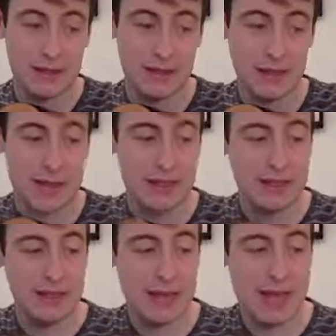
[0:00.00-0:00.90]
Okay,
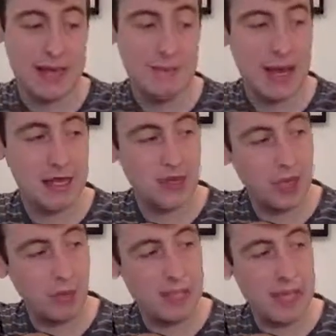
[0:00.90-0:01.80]
A
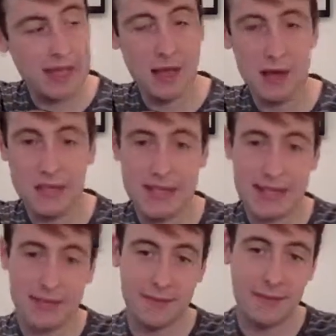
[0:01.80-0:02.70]
major, we take our
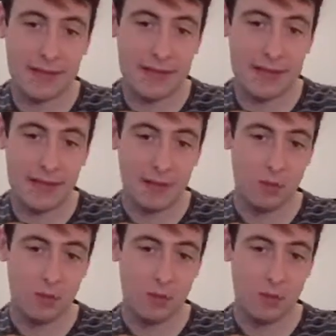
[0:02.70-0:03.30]
2nd finger,